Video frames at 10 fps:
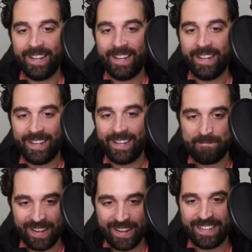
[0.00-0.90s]

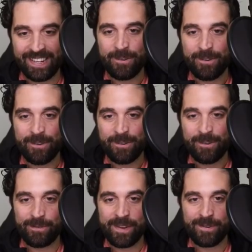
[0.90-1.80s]
But we do
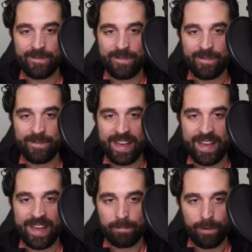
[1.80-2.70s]
know
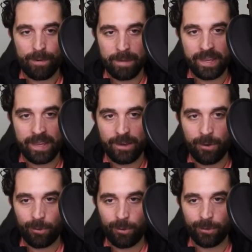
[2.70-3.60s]
that Prime key
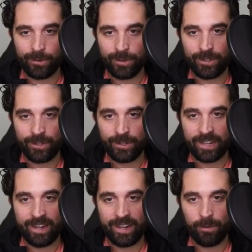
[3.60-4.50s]
holders
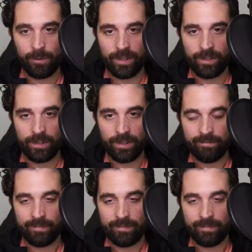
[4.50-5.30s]
will